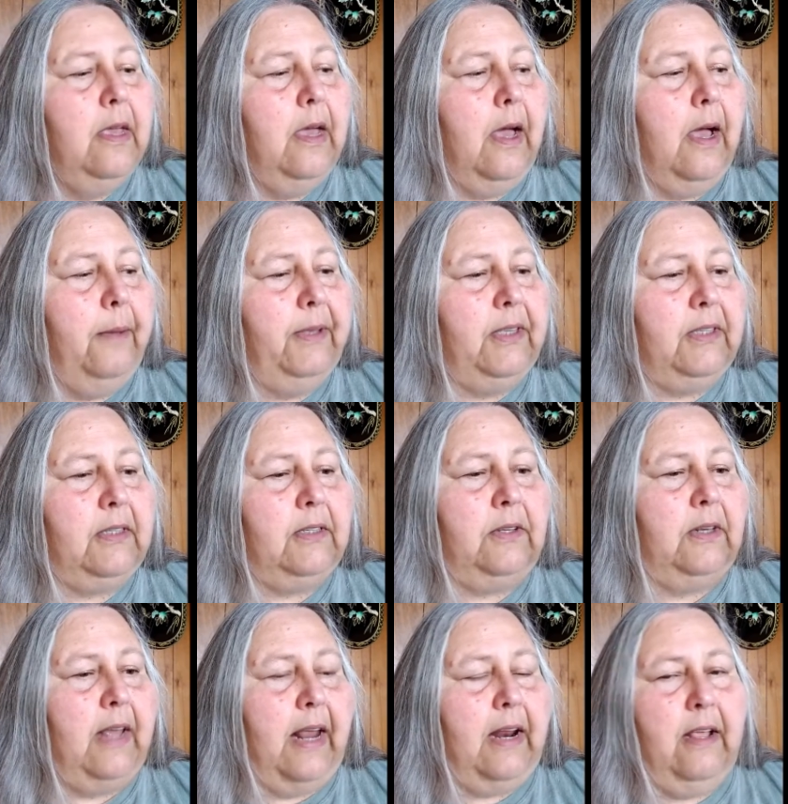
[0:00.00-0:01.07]
Um, it's
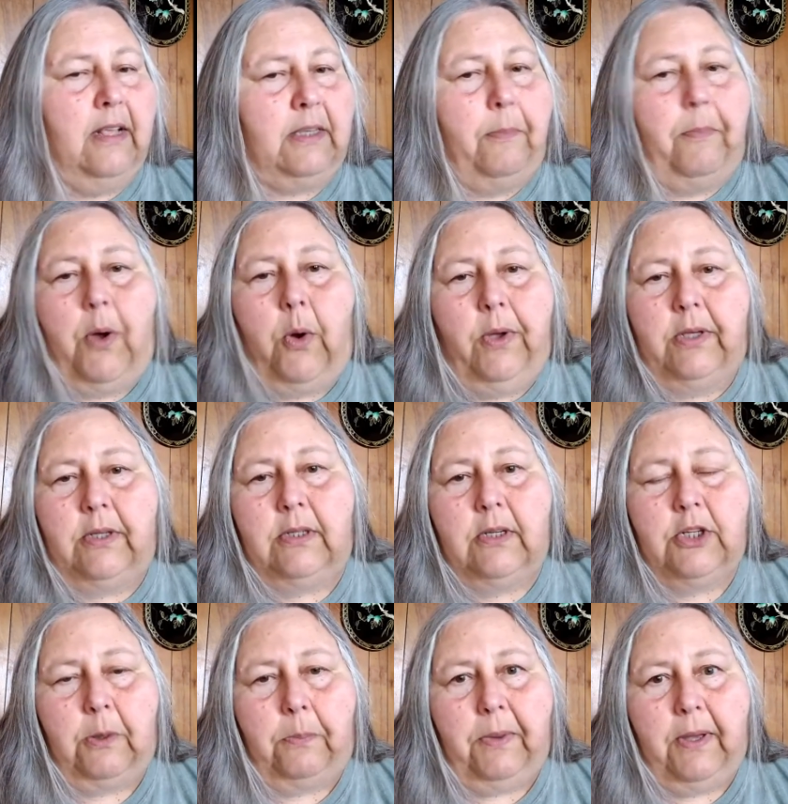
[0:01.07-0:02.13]
not. It's a bogus
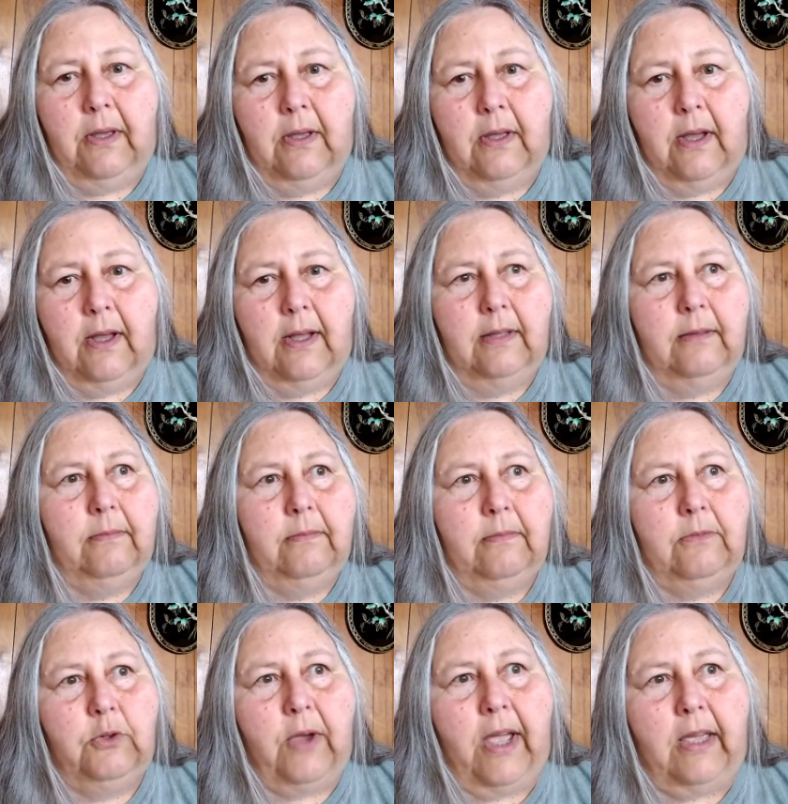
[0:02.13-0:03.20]
shipping uh,
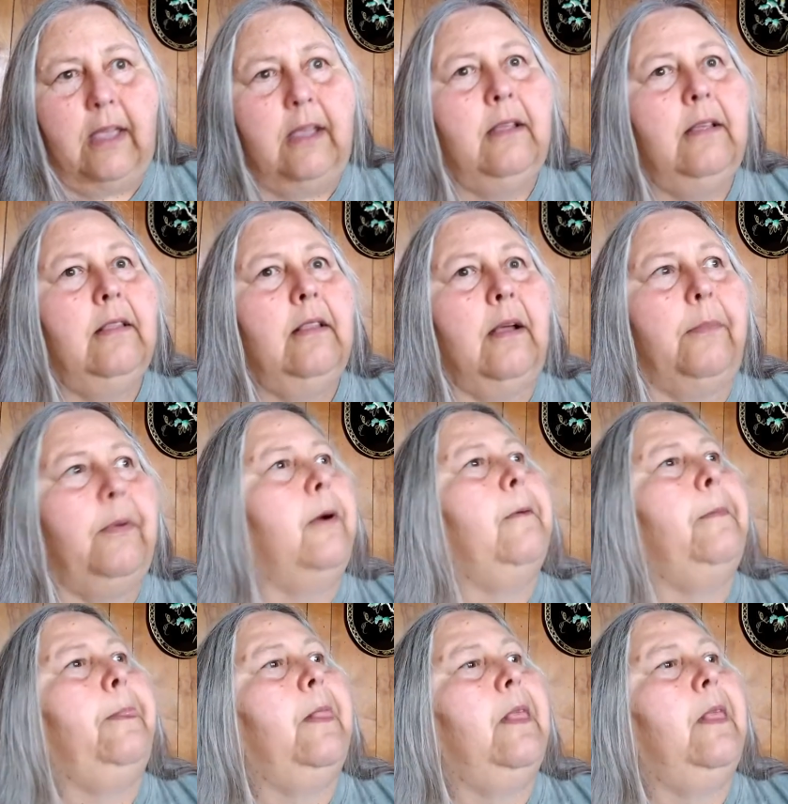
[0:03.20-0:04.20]
tracking number